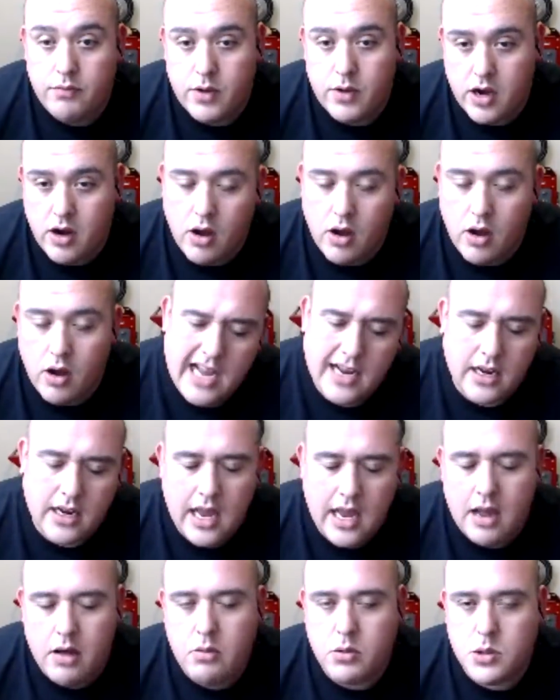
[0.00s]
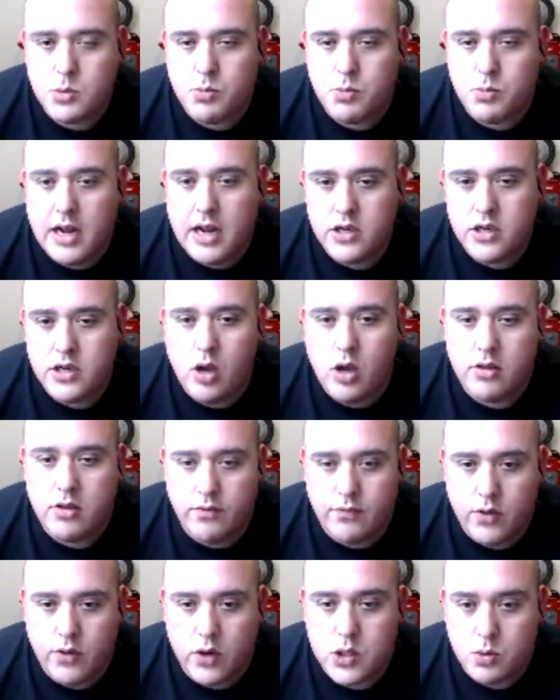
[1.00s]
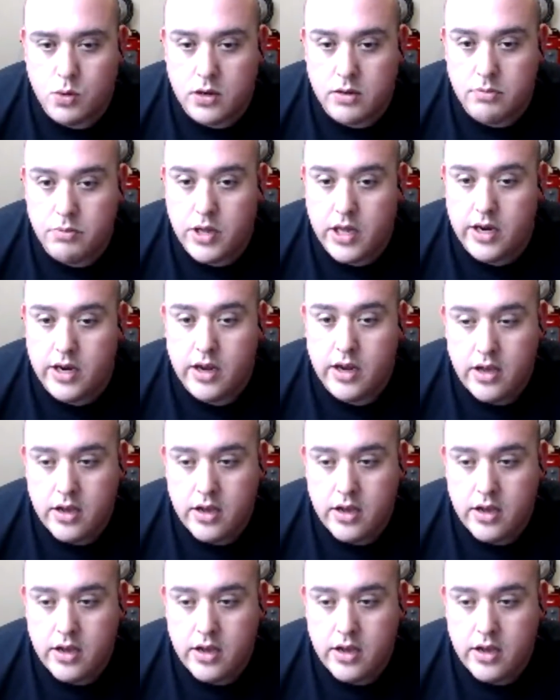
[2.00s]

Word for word: You know, I, I was proud to show off the first one, but